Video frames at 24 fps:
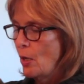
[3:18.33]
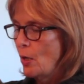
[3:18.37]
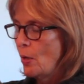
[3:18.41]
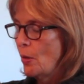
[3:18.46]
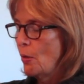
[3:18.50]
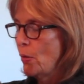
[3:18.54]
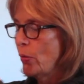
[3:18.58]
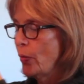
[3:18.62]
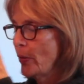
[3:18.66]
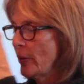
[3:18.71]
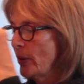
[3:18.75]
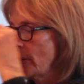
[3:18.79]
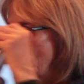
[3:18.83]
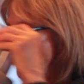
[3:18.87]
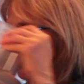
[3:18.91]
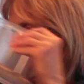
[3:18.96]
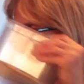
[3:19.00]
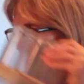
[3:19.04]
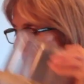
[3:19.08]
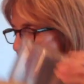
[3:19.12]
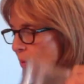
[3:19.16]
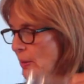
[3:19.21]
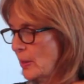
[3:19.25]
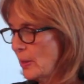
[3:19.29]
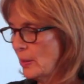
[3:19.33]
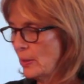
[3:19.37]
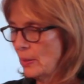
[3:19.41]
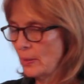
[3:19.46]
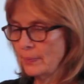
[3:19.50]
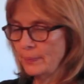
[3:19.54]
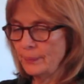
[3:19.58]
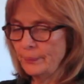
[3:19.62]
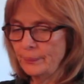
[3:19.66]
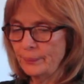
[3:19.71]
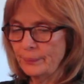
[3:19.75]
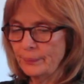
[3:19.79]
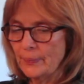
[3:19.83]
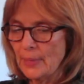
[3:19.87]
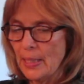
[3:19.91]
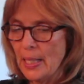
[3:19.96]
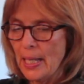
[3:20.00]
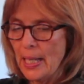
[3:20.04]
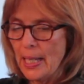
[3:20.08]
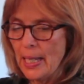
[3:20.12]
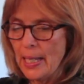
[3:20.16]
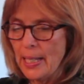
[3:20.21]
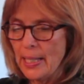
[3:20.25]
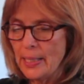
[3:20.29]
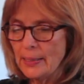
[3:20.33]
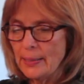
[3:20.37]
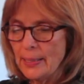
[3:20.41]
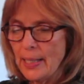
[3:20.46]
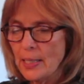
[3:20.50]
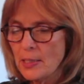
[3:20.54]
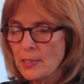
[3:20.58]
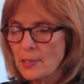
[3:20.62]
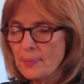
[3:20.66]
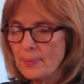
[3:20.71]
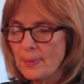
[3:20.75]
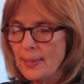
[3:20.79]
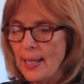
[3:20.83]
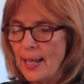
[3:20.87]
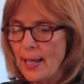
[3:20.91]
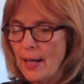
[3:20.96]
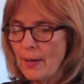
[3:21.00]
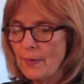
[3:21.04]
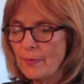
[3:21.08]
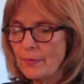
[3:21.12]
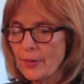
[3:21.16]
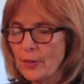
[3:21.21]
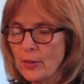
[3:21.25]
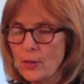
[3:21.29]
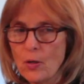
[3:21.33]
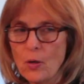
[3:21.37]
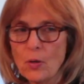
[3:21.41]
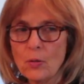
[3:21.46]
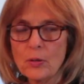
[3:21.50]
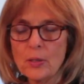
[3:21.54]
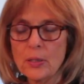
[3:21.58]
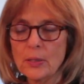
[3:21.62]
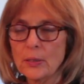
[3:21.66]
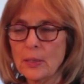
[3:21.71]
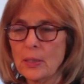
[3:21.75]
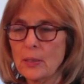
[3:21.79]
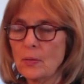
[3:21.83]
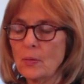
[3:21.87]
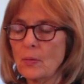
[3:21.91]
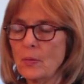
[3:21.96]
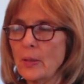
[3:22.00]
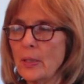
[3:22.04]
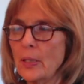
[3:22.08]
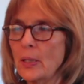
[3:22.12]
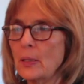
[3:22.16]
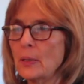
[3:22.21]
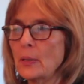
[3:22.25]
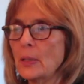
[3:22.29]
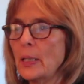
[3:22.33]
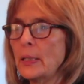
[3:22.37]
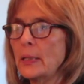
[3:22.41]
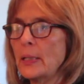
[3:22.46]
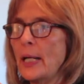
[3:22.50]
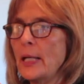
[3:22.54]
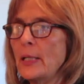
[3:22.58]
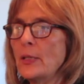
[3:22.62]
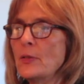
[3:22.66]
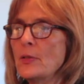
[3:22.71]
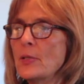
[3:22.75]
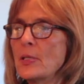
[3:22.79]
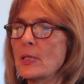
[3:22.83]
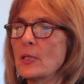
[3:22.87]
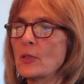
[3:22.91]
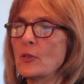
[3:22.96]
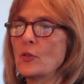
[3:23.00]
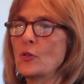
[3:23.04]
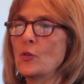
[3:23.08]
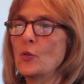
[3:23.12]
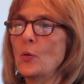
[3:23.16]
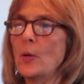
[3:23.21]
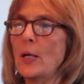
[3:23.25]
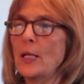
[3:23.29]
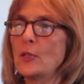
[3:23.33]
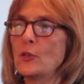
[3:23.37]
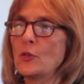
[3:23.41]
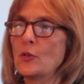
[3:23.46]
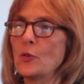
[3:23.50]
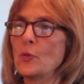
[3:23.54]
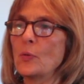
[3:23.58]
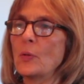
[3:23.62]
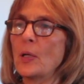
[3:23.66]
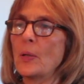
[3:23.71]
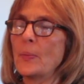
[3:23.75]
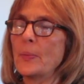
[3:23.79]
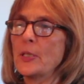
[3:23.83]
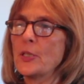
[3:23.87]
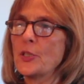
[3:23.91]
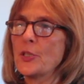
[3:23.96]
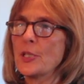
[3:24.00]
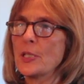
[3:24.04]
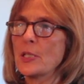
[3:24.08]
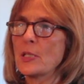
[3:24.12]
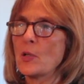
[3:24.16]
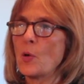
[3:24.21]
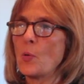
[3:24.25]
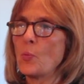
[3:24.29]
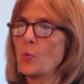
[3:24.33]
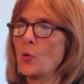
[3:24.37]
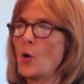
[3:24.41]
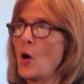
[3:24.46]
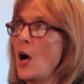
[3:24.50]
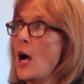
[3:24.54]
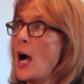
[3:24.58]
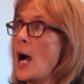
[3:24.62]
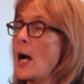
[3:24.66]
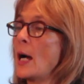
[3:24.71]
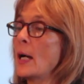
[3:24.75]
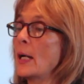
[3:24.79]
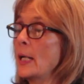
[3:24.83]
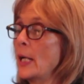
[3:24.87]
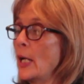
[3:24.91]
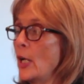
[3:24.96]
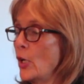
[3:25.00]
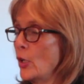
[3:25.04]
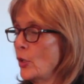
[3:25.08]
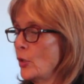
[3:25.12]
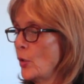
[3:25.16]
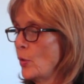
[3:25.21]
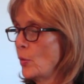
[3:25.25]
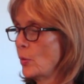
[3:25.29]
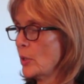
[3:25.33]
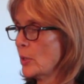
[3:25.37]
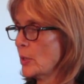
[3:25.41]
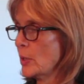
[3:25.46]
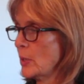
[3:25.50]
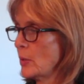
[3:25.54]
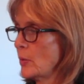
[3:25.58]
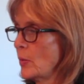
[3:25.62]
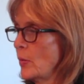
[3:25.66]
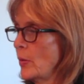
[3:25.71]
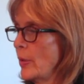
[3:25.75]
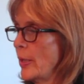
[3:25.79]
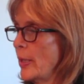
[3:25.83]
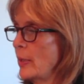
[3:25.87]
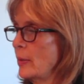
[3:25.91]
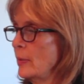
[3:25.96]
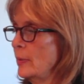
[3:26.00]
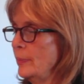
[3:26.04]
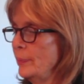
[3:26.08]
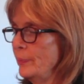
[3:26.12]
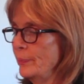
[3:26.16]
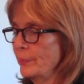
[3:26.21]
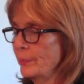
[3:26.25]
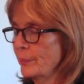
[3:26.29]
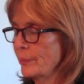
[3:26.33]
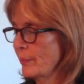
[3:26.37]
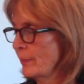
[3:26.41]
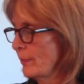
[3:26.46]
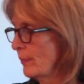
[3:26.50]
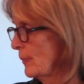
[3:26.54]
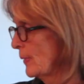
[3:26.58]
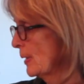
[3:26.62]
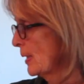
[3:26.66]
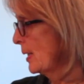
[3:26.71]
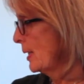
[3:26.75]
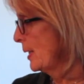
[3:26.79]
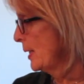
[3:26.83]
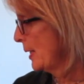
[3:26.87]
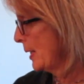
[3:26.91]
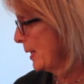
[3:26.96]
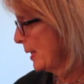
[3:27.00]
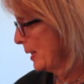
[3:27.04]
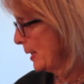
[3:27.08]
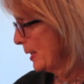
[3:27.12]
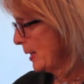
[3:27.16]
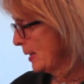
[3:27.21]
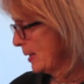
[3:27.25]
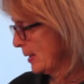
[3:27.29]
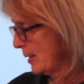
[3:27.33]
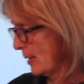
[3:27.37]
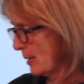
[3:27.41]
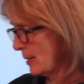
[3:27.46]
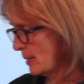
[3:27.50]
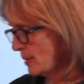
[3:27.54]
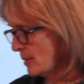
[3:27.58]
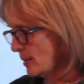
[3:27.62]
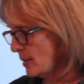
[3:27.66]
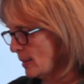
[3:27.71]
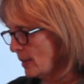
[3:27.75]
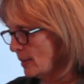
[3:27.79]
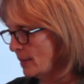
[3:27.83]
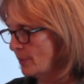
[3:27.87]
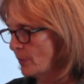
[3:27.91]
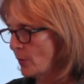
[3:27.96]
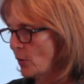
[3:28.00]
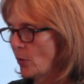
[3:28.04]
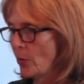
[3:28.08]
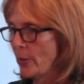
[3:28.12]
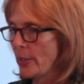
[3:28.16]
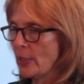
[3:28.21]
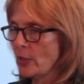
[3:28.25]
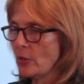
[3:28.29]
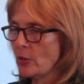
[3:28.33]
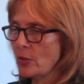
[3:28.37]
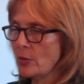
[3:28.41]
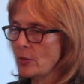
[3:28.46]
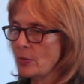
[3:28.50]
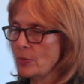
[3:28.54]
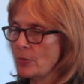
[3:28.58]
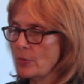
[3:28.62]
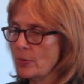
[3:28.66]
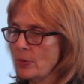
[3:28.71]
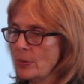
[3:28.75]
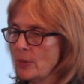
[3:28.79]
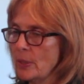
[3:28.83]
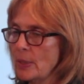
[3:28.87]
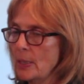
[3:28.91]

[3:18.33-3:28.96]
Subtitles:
Okie dokie. And next we have the coconut oil, and I use the Dua, which is a raw coconut oil. And I'm going to